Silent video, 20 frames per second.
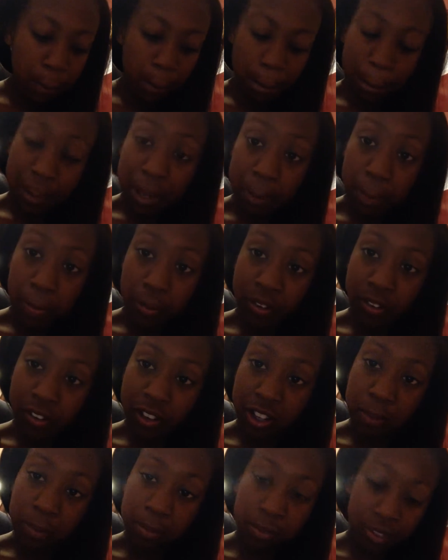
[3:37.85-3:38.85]
Paper
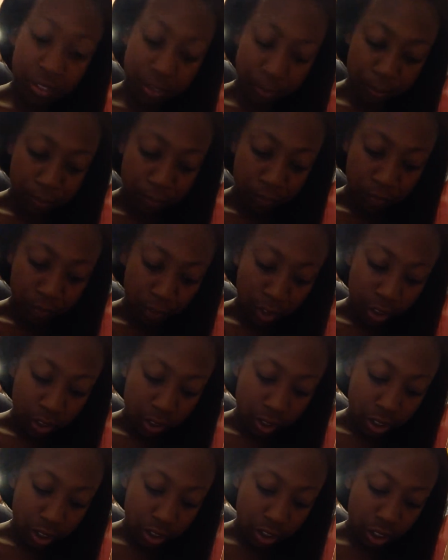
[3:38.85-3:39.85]
clips.
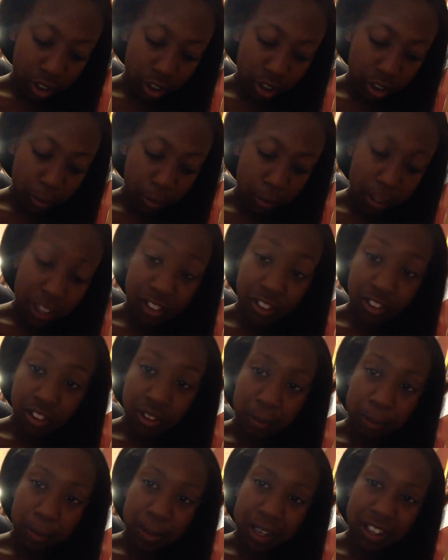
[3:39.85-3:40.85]
A
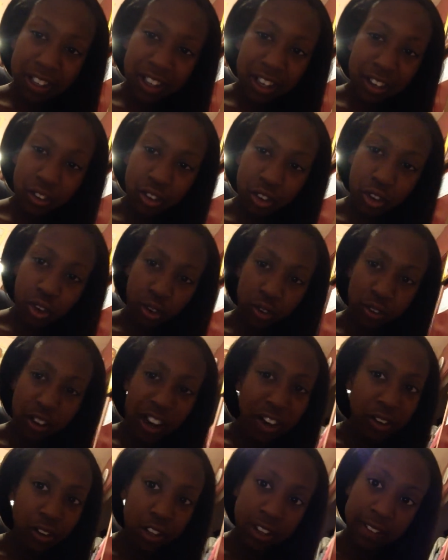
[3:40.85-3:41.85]
gym bag. I don't know if
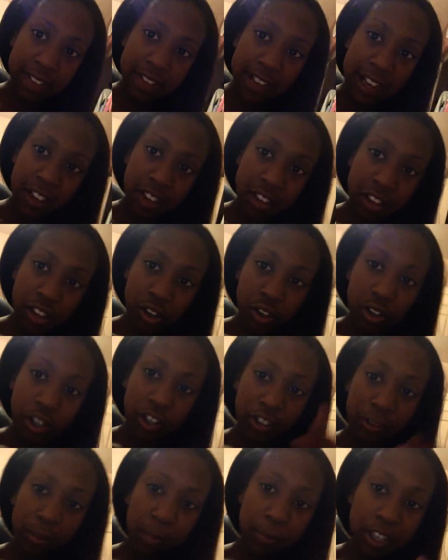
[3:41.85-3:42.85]
I'll need that, and I'll
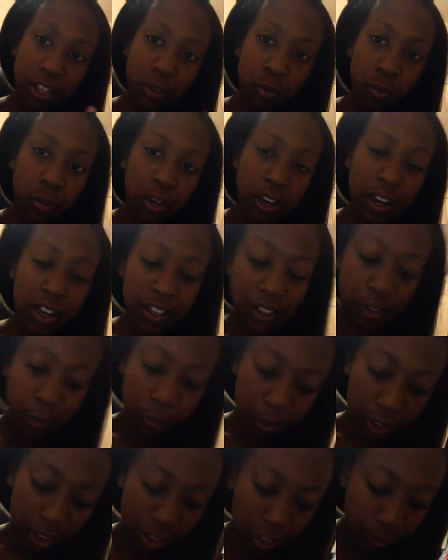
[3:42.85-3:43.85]
explain why in a
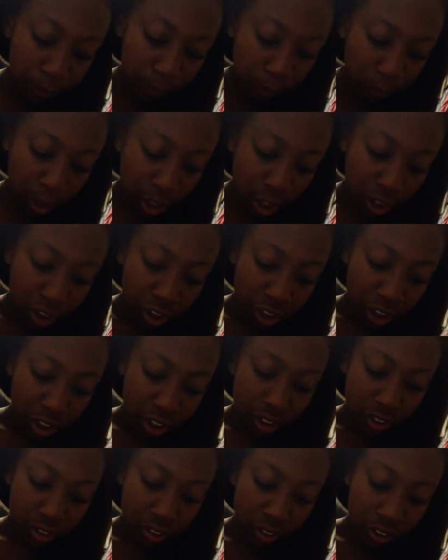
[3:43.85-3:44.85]
minute.
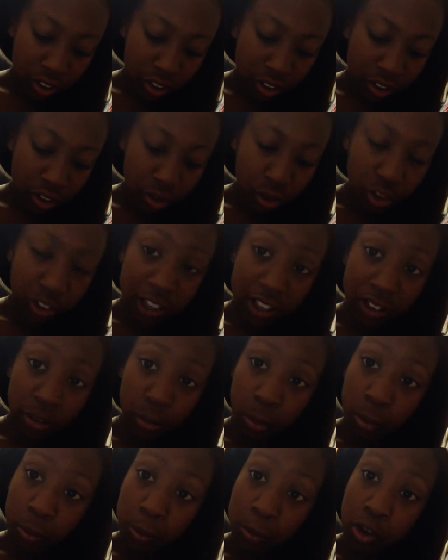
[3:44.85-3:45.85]
A
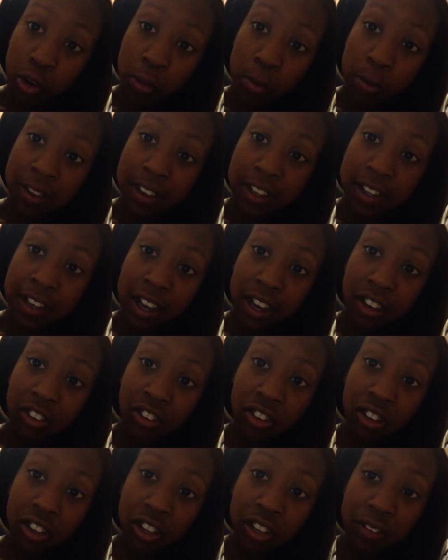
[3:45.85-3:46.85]
schedule book, but they
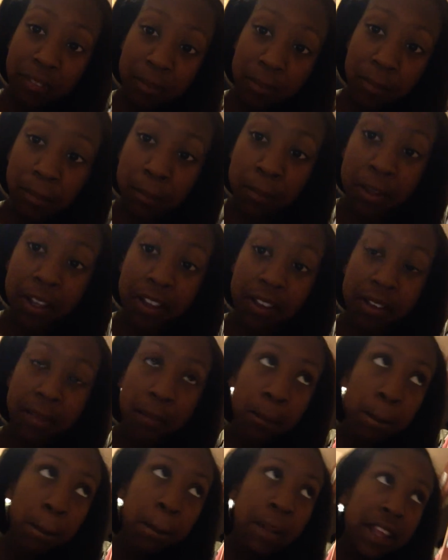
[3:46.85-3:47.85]
actually give me
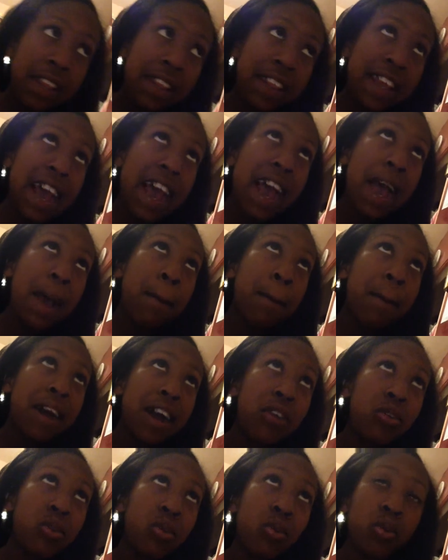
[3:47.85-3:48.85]
that at
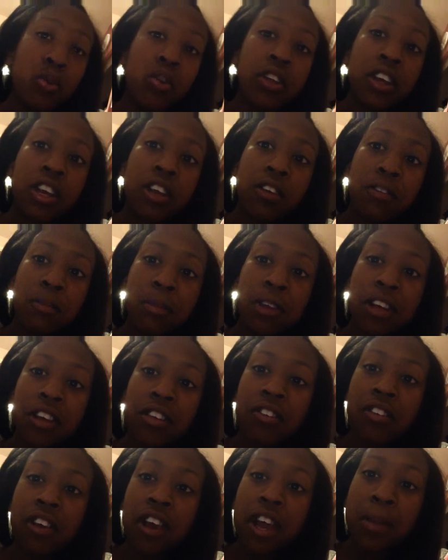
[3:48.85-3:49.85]
my school. They give me an
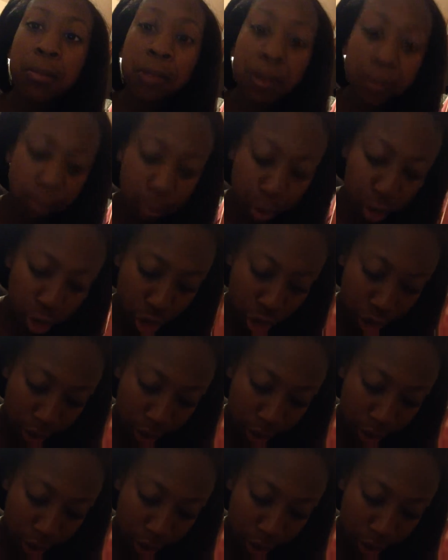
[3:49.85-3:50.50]
assignment book.